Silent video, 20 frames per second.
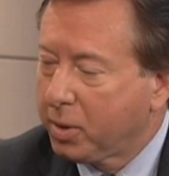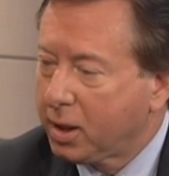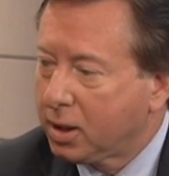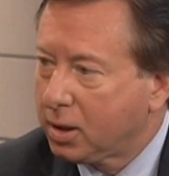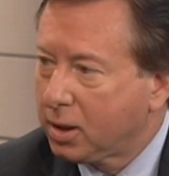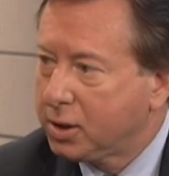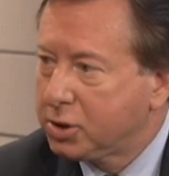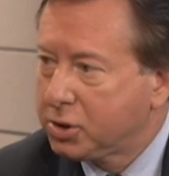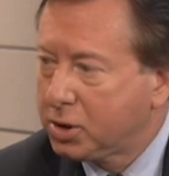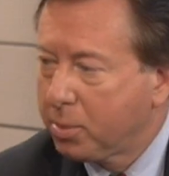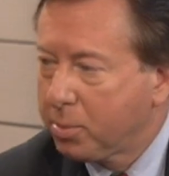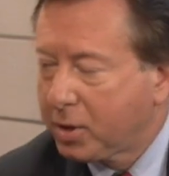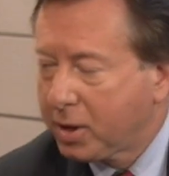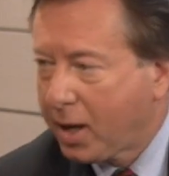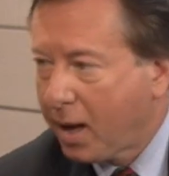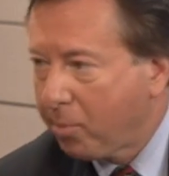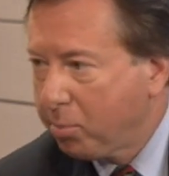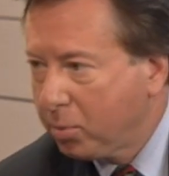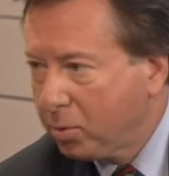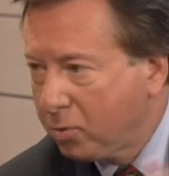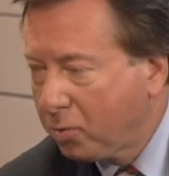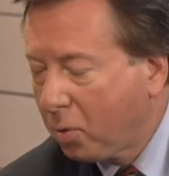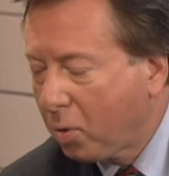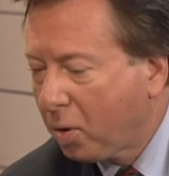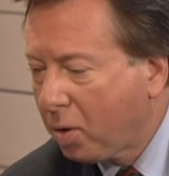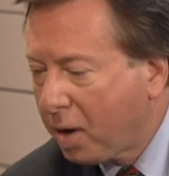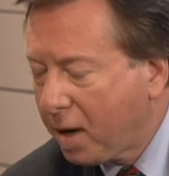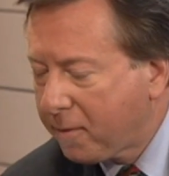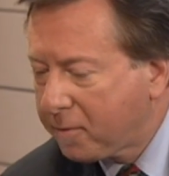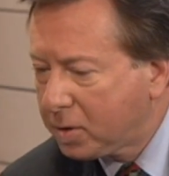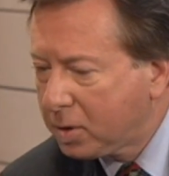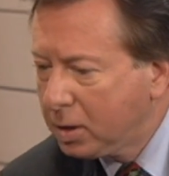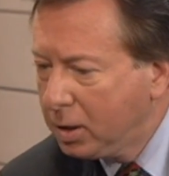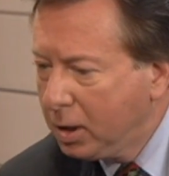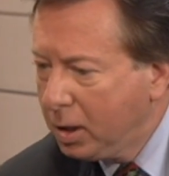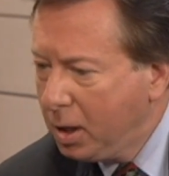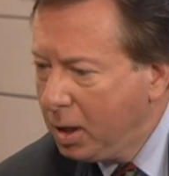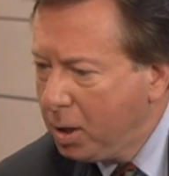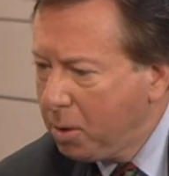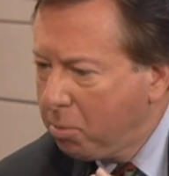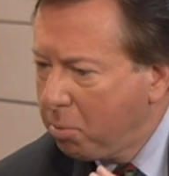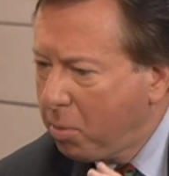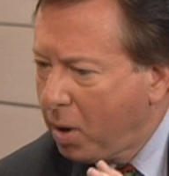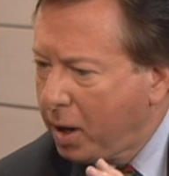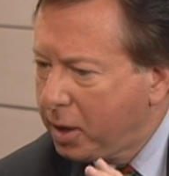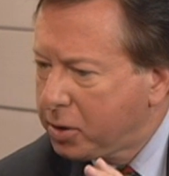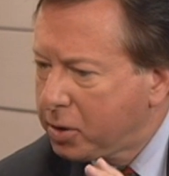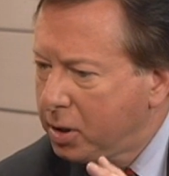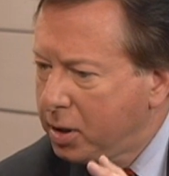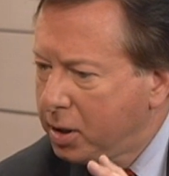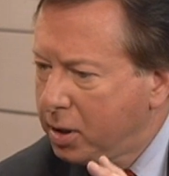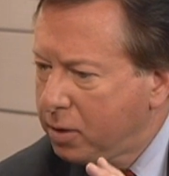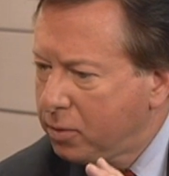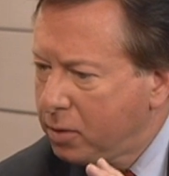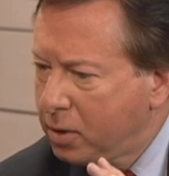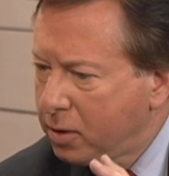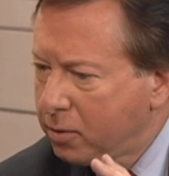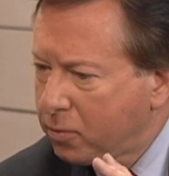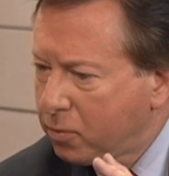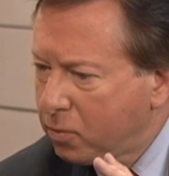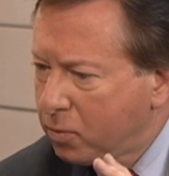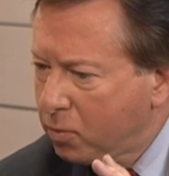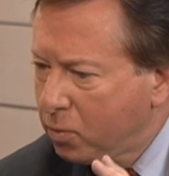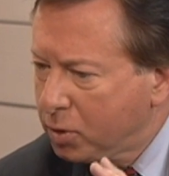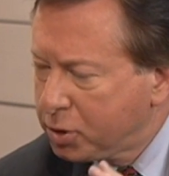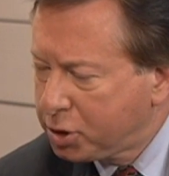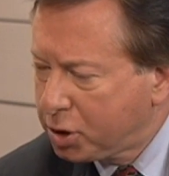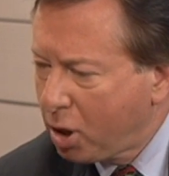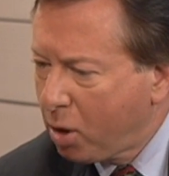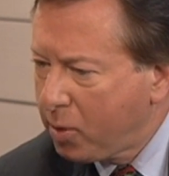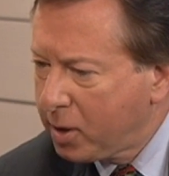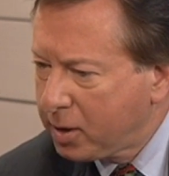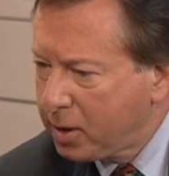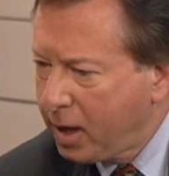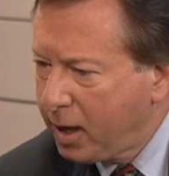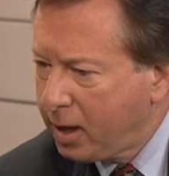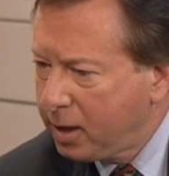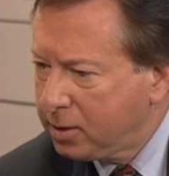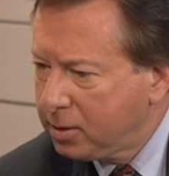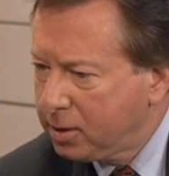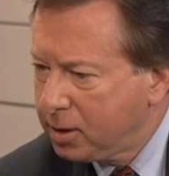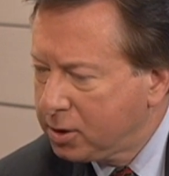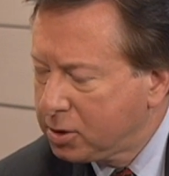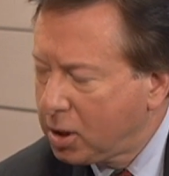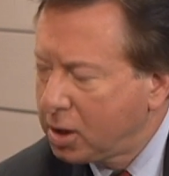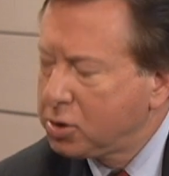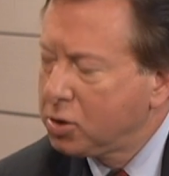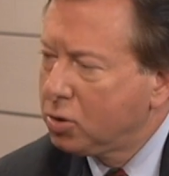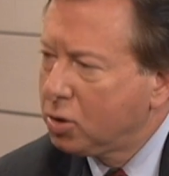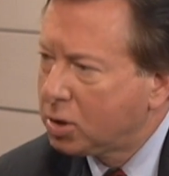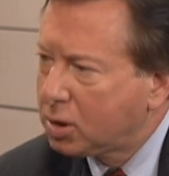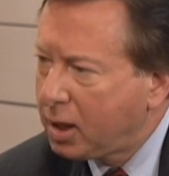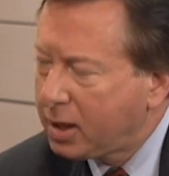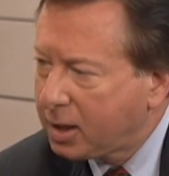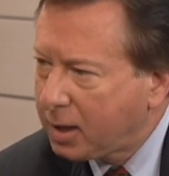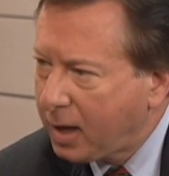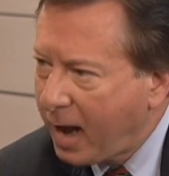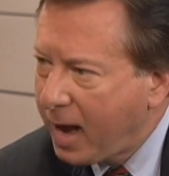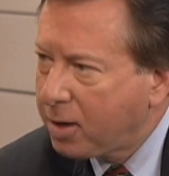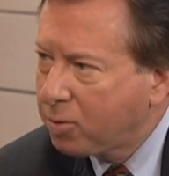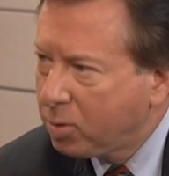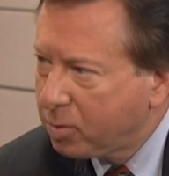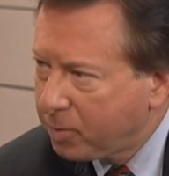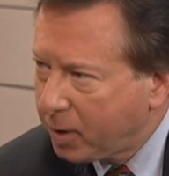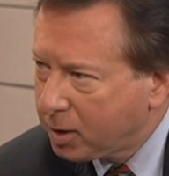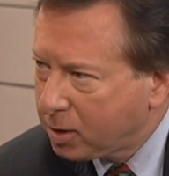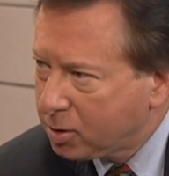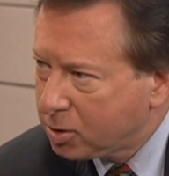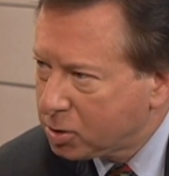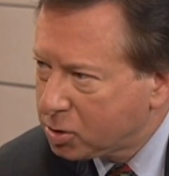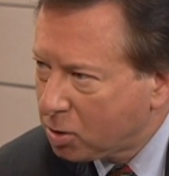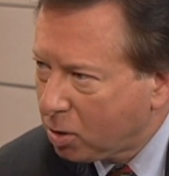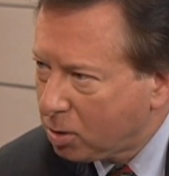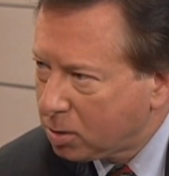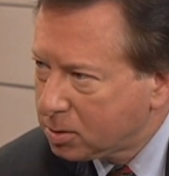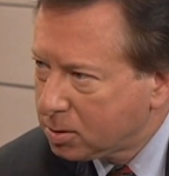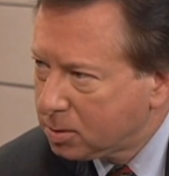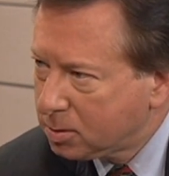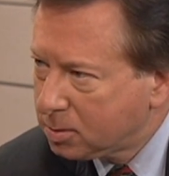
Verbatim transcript: may allege something happened before or after, but if, if we're showing that, it doesn't look like aggravated assault.